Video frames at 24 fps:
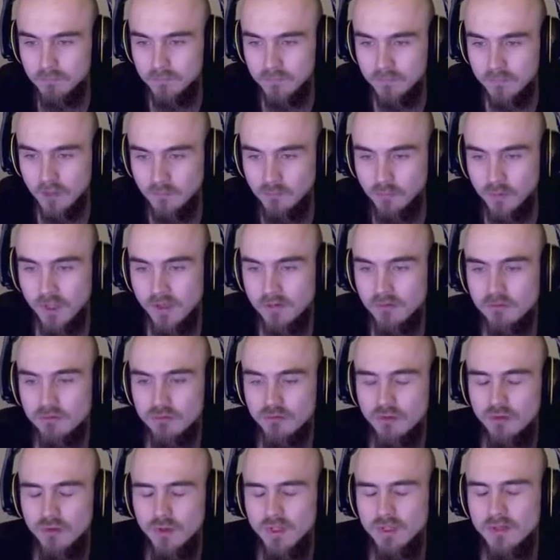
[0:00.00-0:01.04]
played
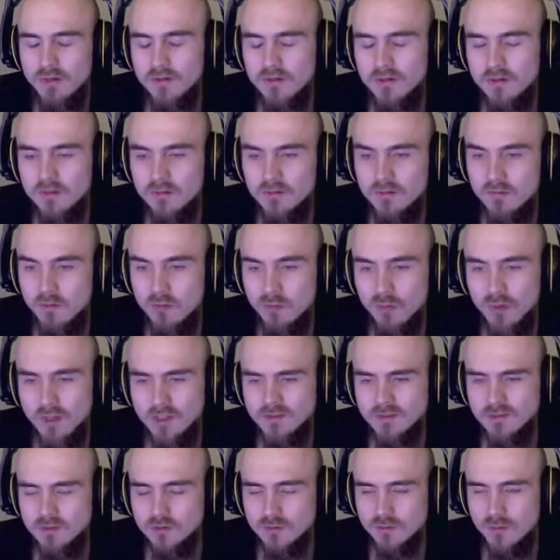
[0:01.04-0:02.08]
through it
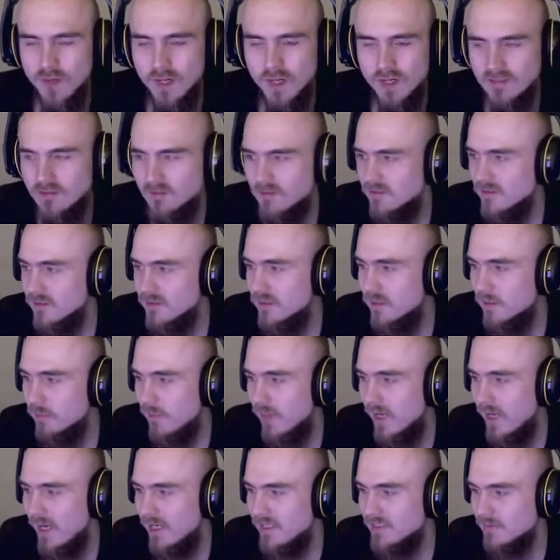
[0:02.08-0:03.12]
once or twice in the
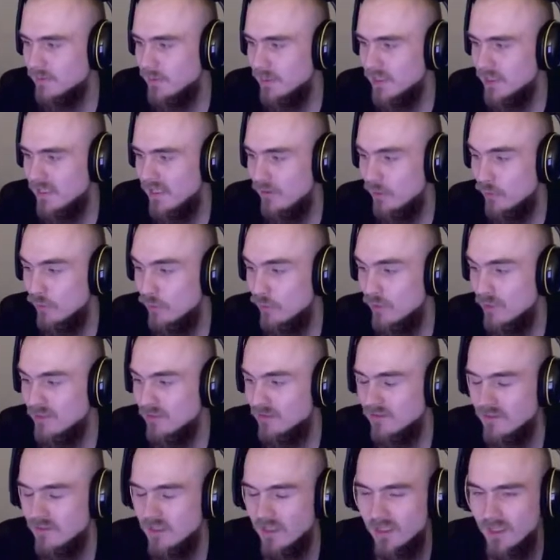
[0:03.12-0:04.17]
past, but that
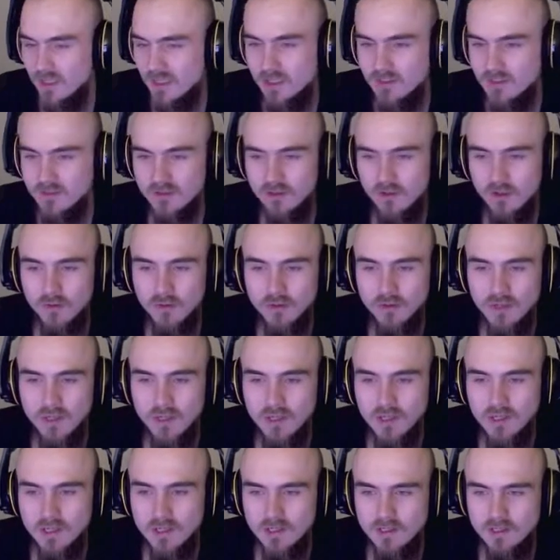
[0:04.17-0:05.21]
was years ago.
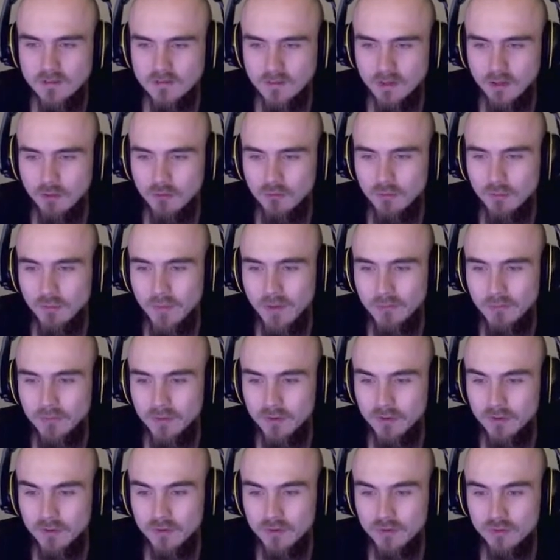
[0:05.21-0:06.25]
So I don't
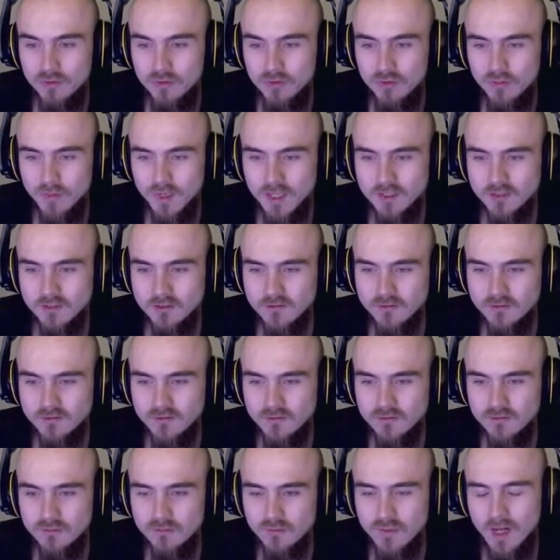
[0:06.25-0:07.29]
remember too much
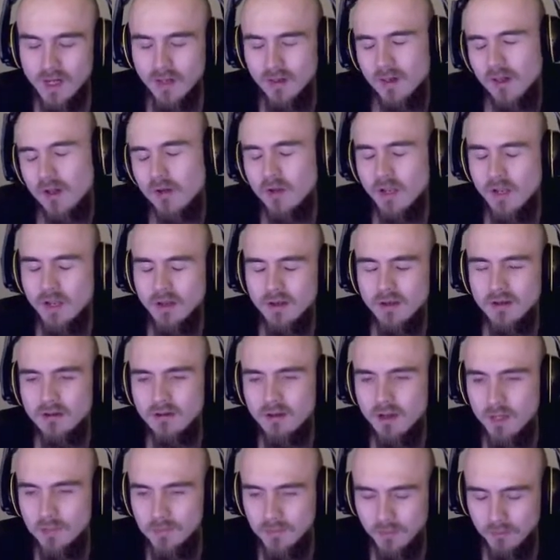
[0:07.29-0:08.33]
of... Well, okay,
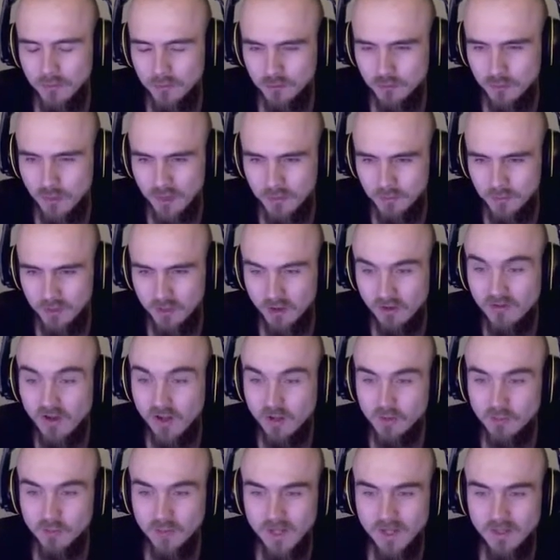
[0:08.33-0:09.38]
I remember quite a bit of how
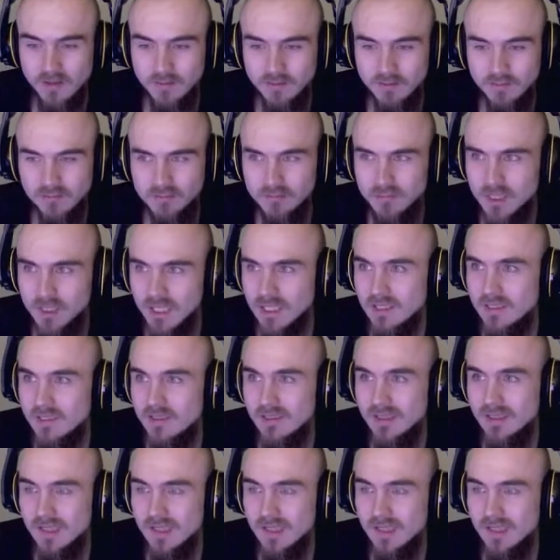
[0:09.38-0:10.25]
to play it, but